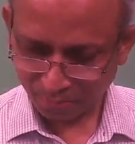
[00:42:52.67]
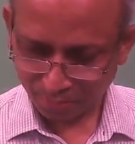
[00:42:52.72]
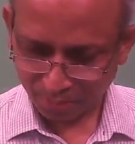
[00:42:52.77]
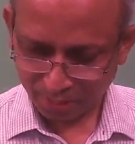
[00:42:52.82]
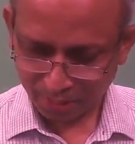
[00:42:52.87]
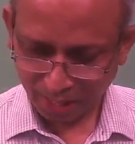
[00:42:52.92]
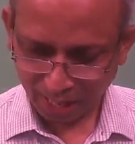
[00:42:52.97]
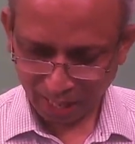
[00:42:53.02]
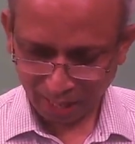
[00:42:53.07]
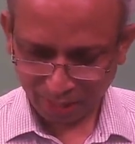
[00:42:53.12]

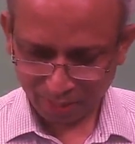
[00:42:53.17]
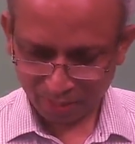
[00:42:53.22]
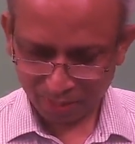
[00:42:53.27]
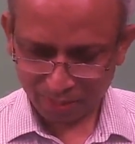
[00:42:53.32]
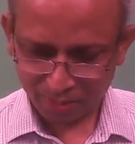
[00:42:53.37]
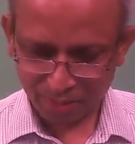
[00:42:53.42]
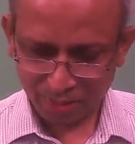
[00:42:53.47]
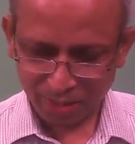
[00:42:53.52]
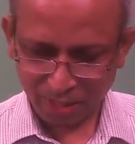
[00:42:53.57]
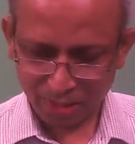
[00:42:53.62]
Yeah, I
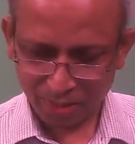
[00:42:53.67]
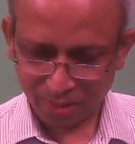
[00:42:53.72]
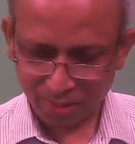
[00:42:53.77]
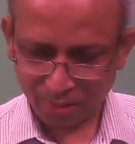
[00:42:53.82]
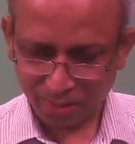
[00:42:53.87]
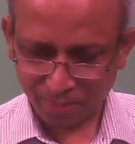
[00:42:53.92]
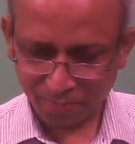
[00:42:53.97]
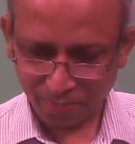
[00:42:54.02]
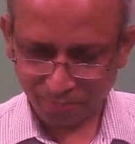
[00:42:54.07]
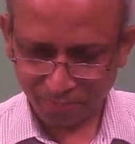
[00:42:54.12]
think these are
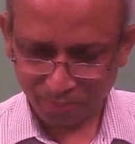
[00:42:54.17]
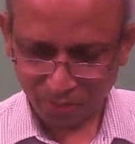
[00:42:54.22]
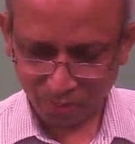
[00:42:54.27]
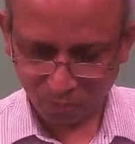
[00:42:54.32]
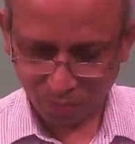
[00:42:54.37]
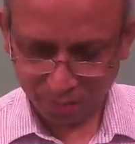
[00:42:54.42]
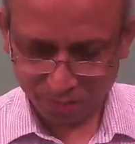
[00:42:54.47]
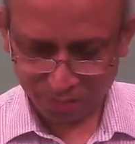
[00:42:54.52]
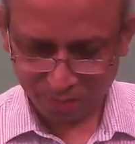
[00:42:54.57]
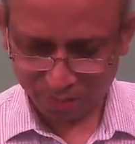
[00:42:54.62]
the
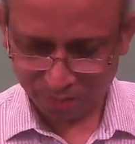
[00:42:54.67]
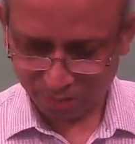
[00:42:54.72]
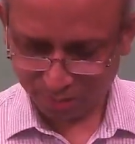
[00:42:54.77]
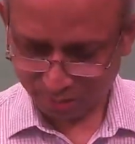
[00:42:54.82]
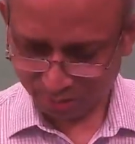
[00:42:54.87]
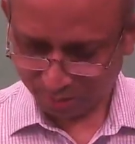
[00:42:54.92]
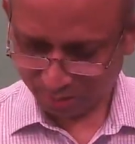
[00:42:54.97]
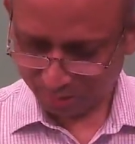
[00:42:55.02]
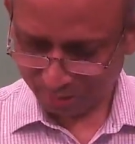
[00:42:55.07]
questions.